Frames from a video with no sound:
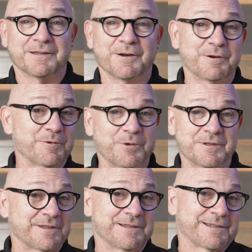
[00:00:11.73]
You know,
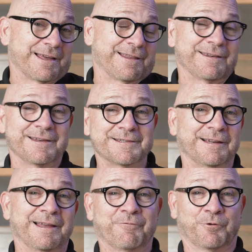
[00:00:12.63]
it's kind of a
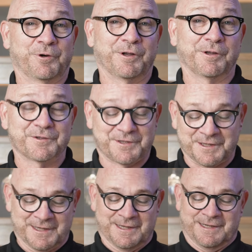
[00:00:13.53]
Disneyland for adults.
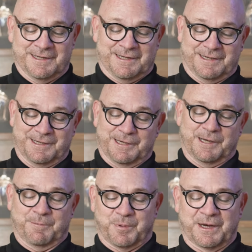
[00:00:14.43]

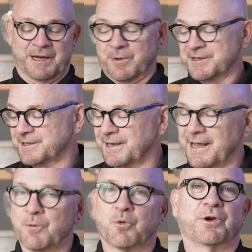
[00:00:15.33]
But anyways,
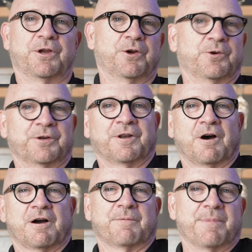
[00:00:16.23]
today we're here to
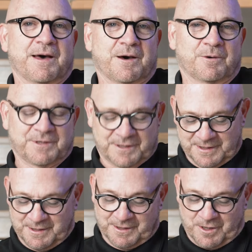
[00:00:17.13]
talk about
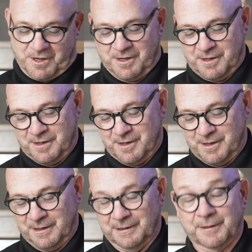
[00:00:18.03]

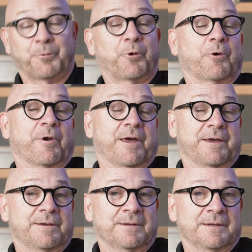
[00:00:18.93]
Le Prieuré.